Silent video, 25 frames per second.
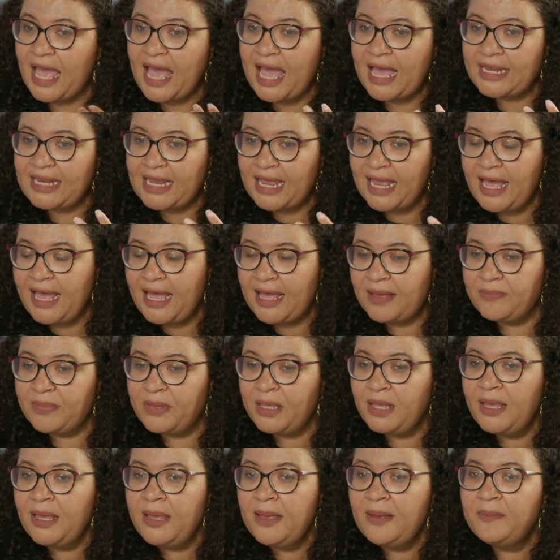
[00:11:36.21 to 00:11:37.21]
add up.
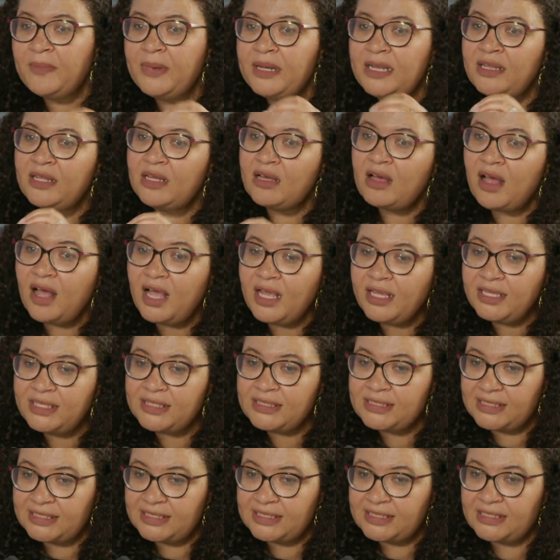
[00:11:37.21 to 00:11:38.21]
But in the
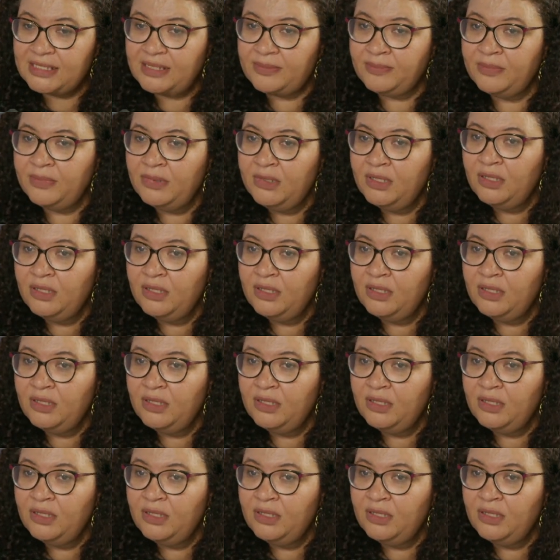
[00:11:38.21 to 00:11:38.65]
caucus system,